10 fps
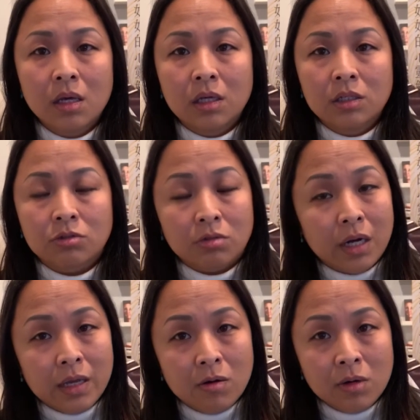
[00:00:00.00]

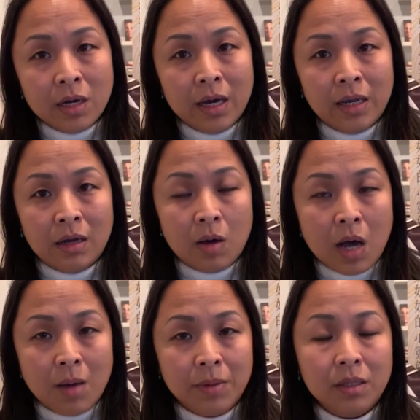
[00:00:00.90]
Try all kind of
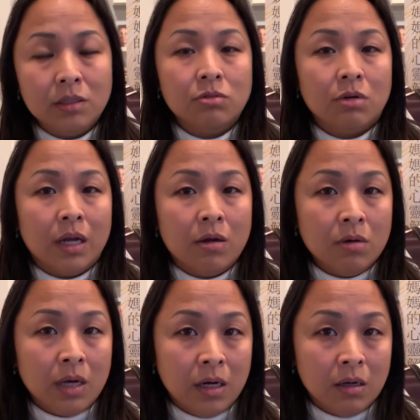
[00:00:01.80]
habit, try all
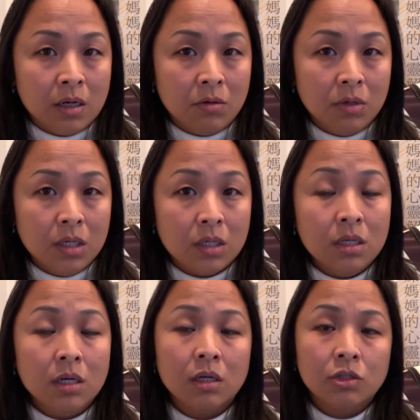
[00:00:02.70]
kind of career,
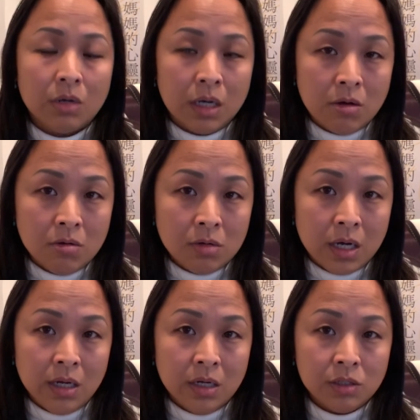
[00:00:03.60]
try all
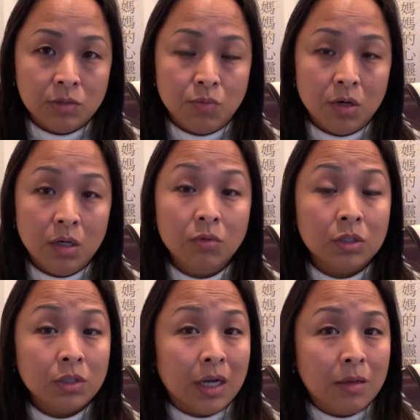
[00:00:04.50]
kind of sport,
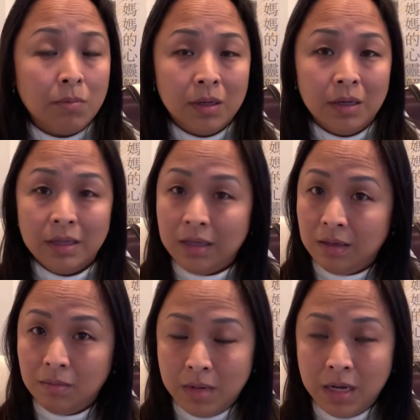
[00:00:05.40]
which I
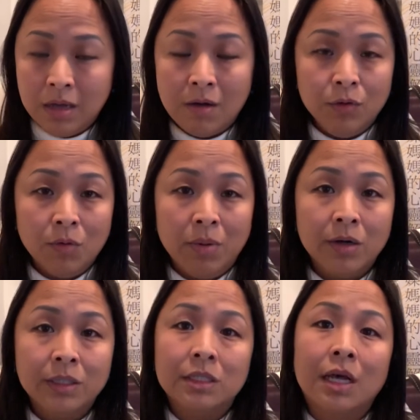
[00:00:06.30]
believe many of your
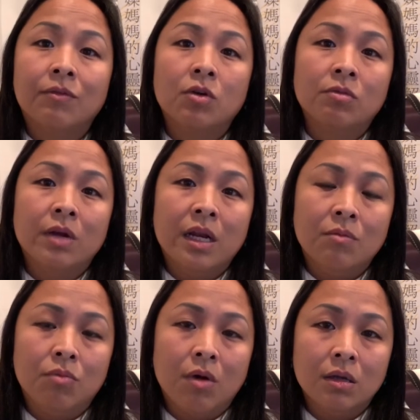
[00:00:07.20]
parents have already
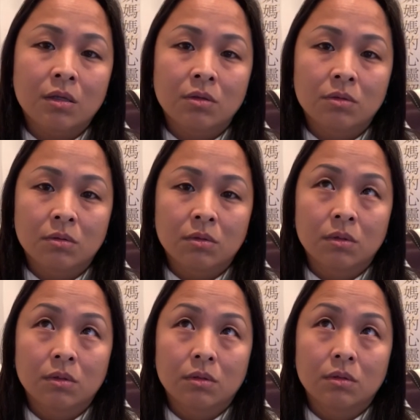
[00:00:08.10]
brought you
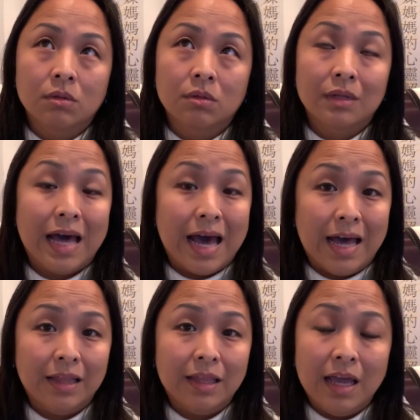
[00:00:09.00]

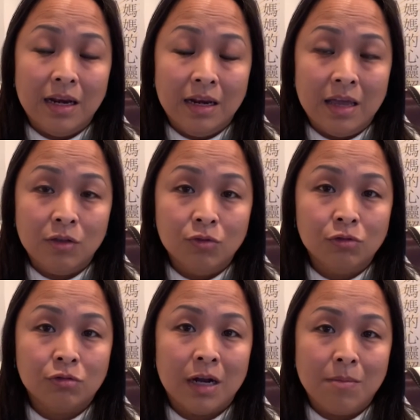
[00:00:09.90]
that and let you
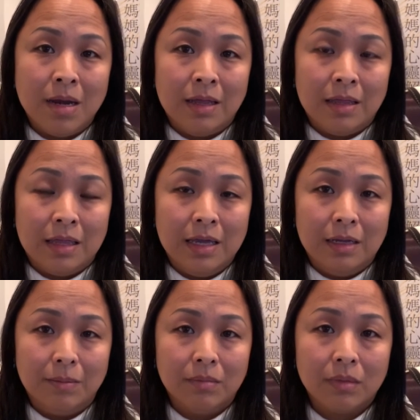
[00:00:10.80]
try many
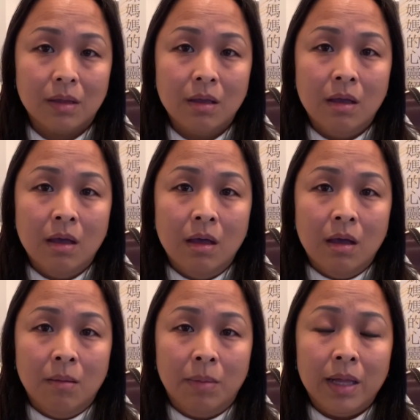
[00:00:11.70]
things.
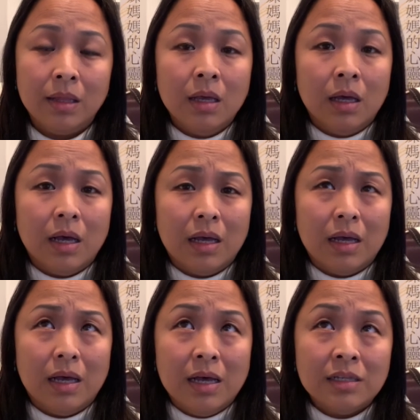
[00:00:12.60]
But
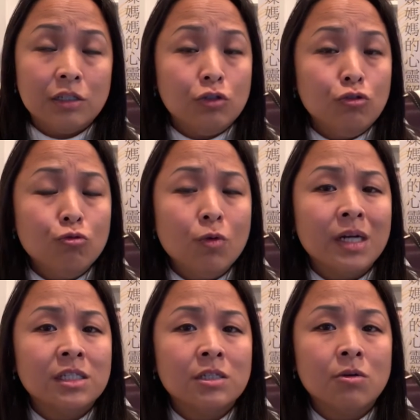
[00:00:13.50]
as you are
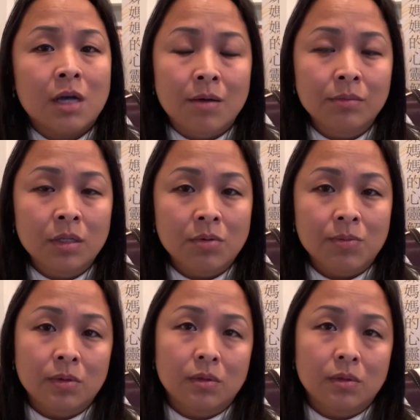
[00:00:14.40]
so comfortable